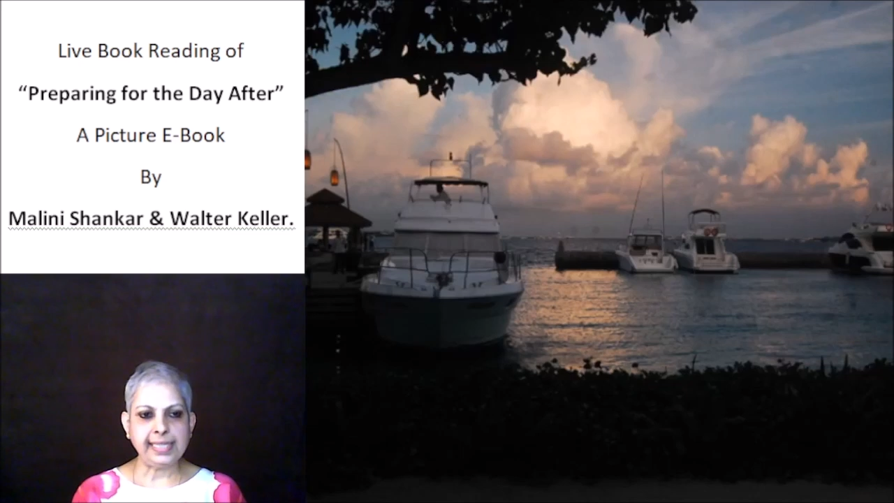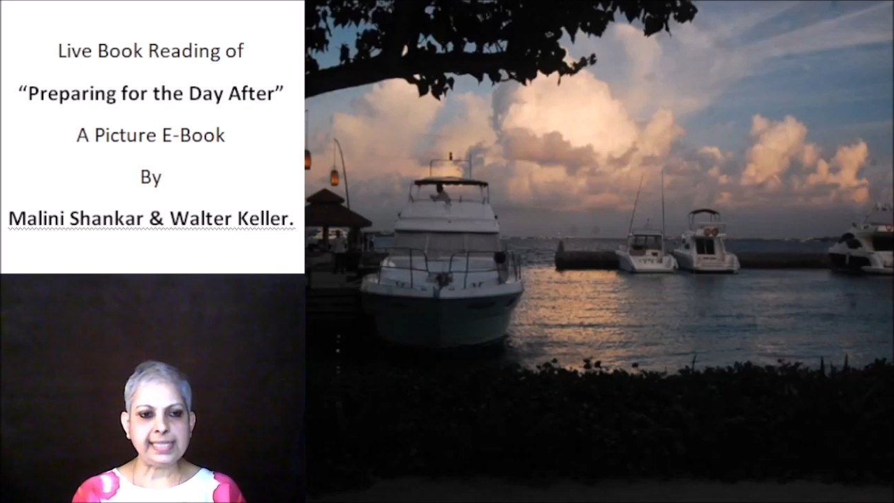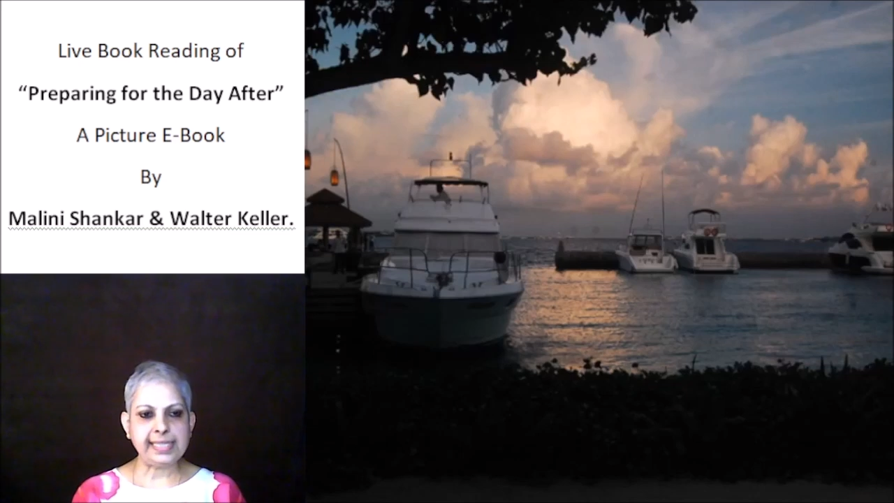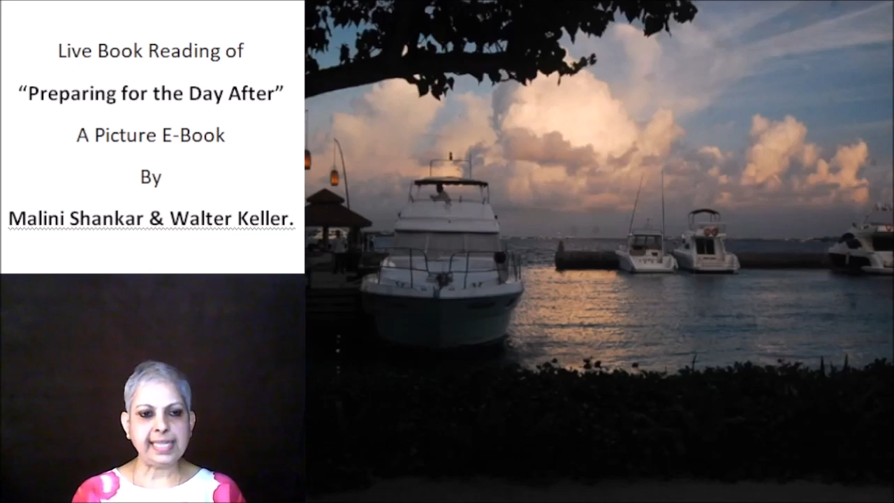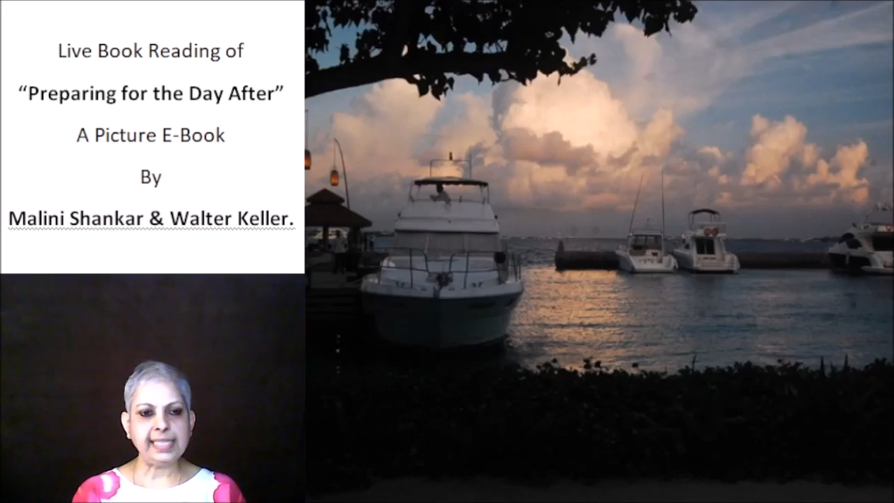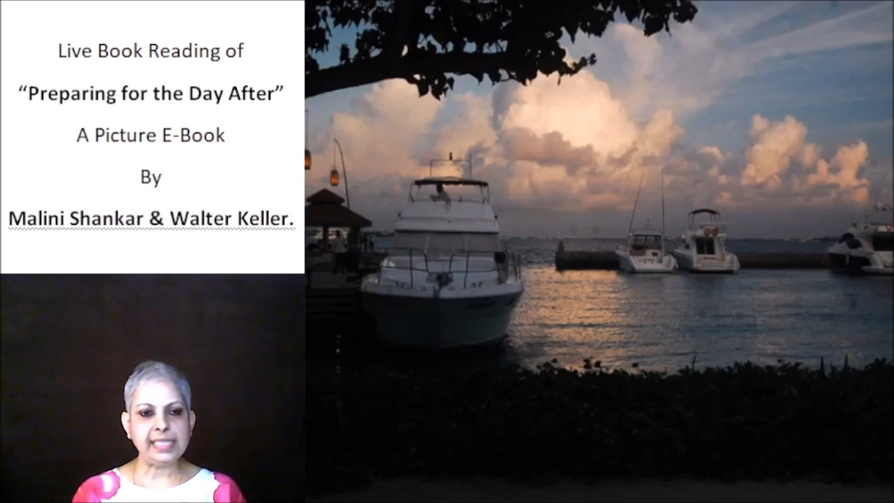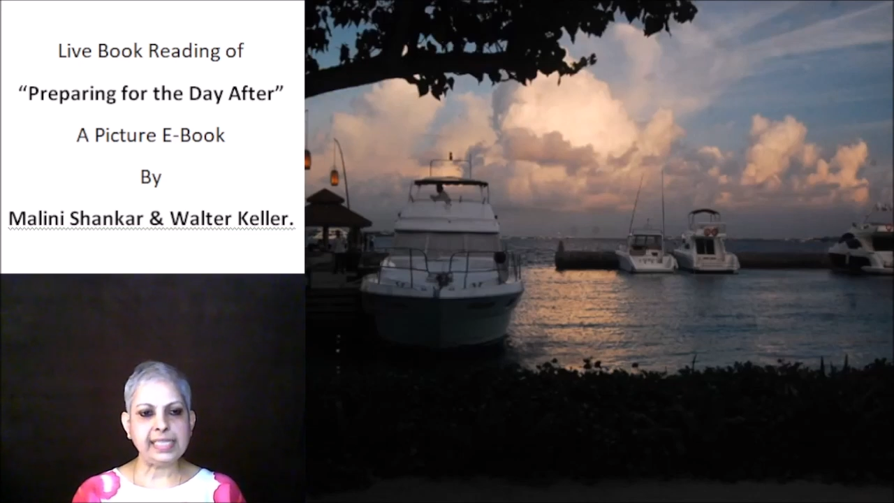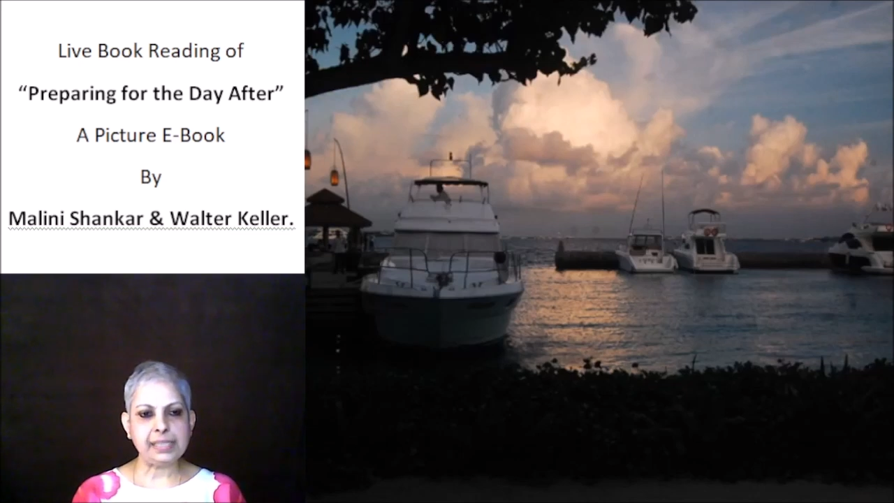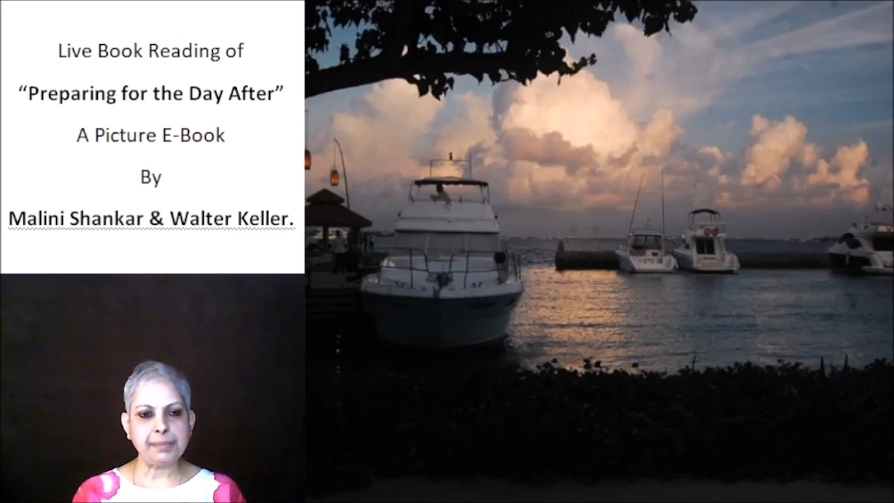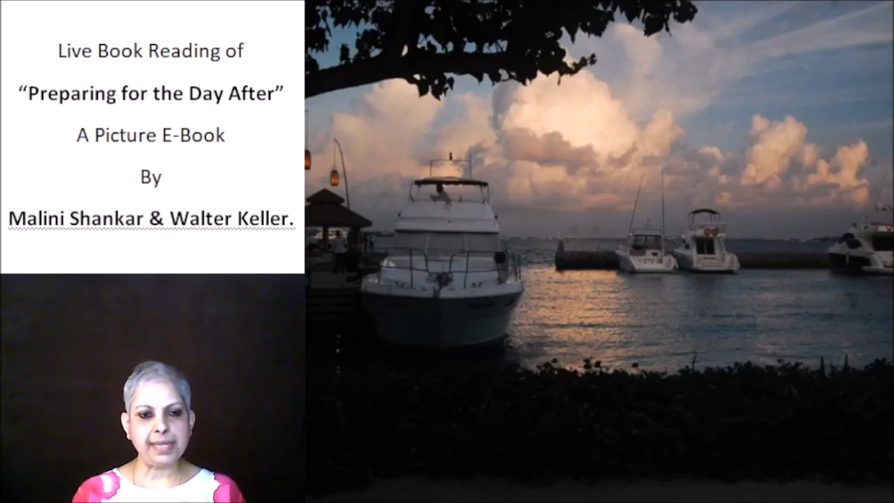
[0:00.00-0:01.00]

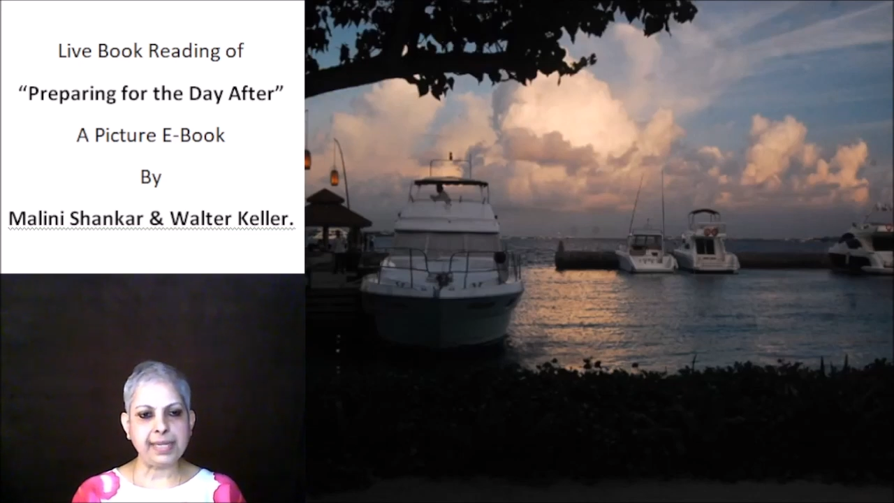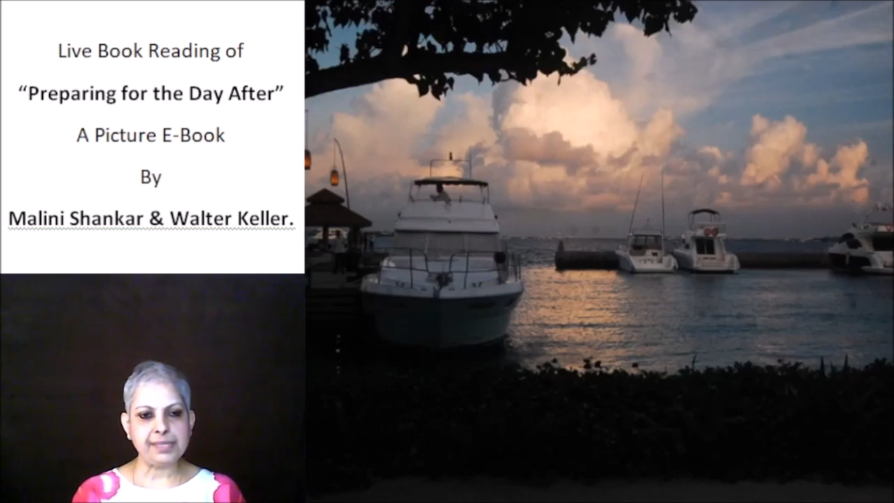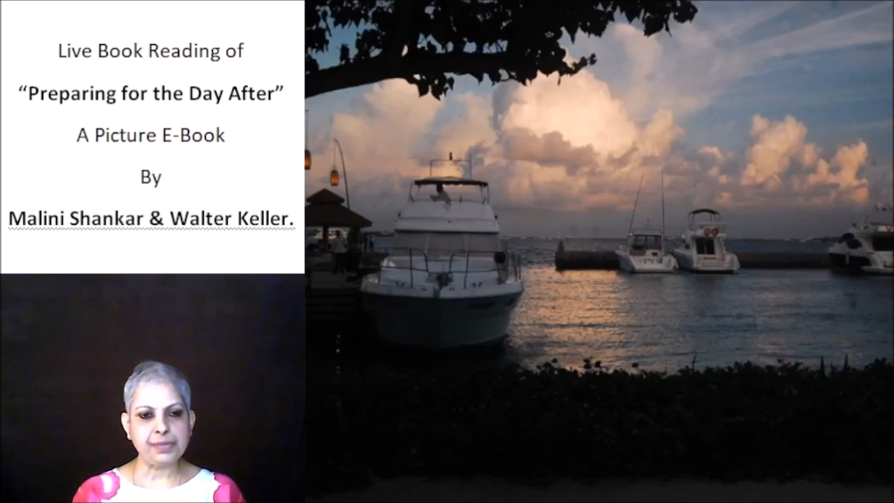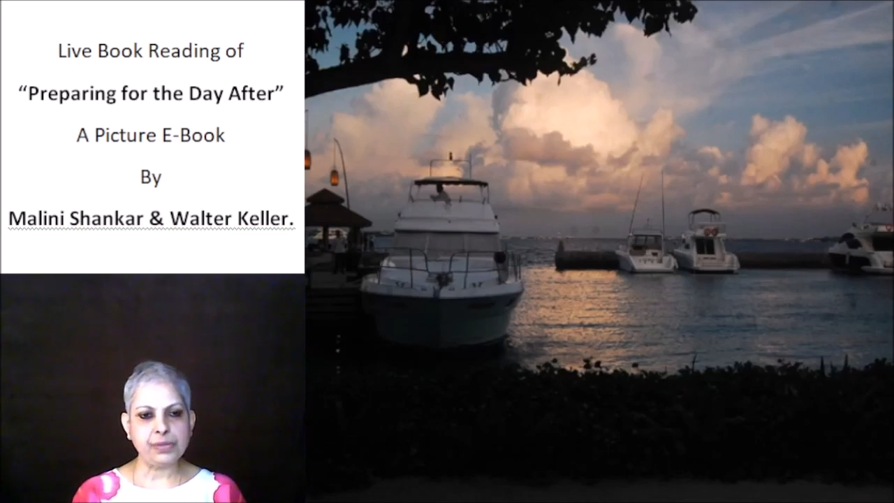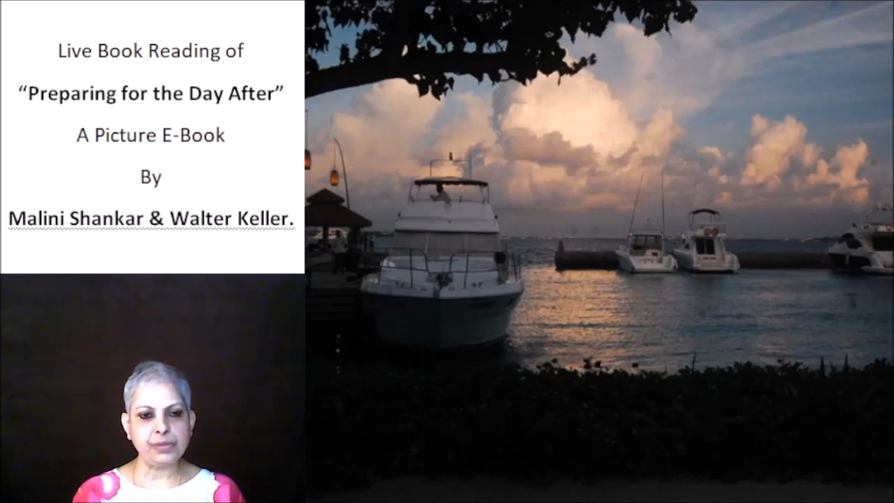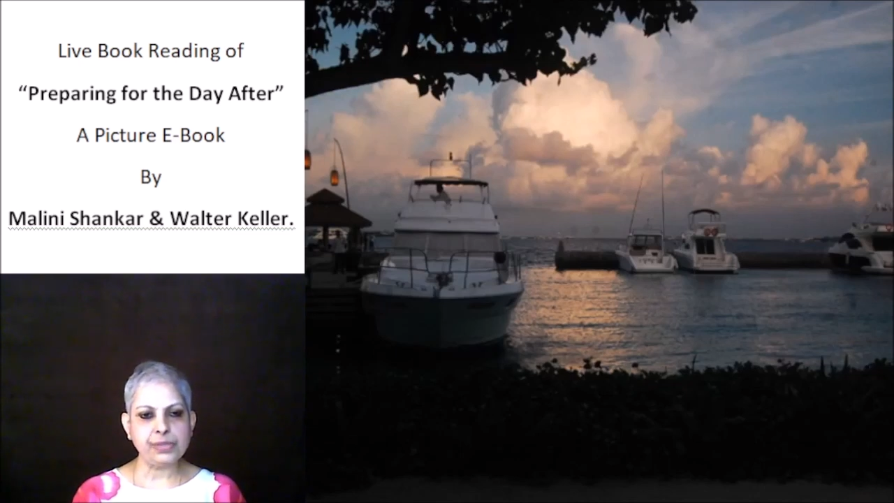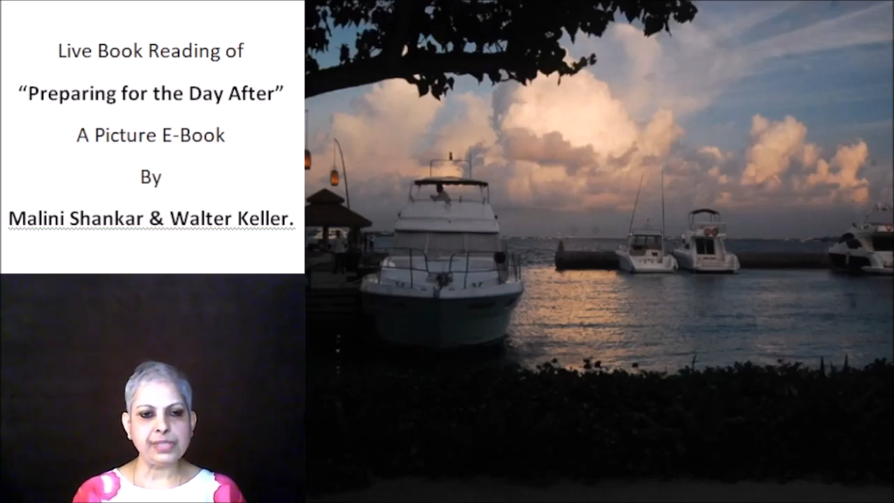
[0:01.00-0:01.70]
Desalination plants were also